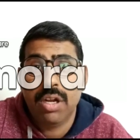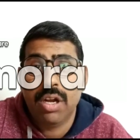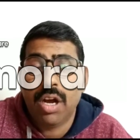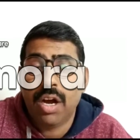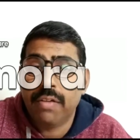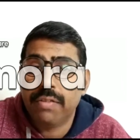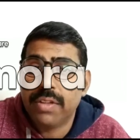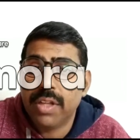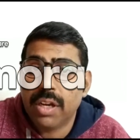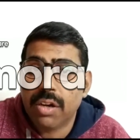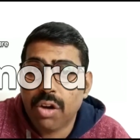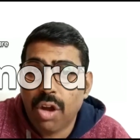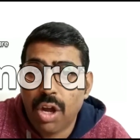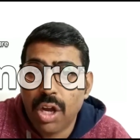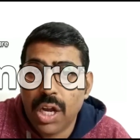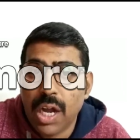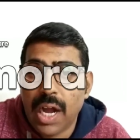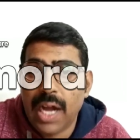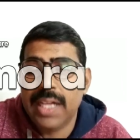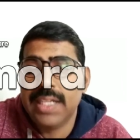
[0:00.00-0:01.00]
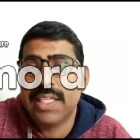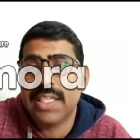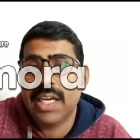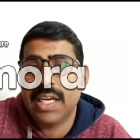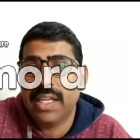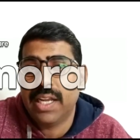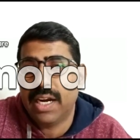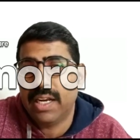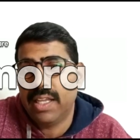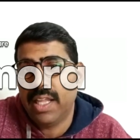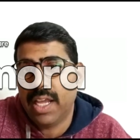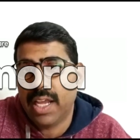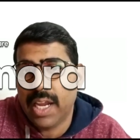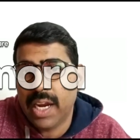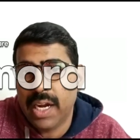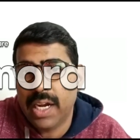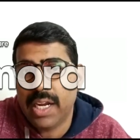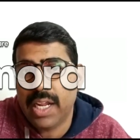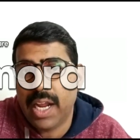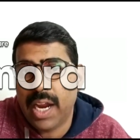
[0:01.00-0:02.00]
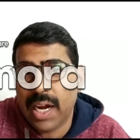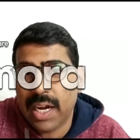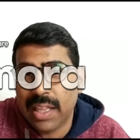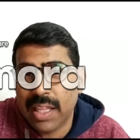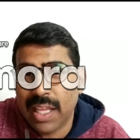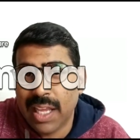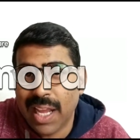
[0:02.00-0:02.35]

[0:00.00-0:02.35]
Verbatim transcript: of the wrong answer that they get at the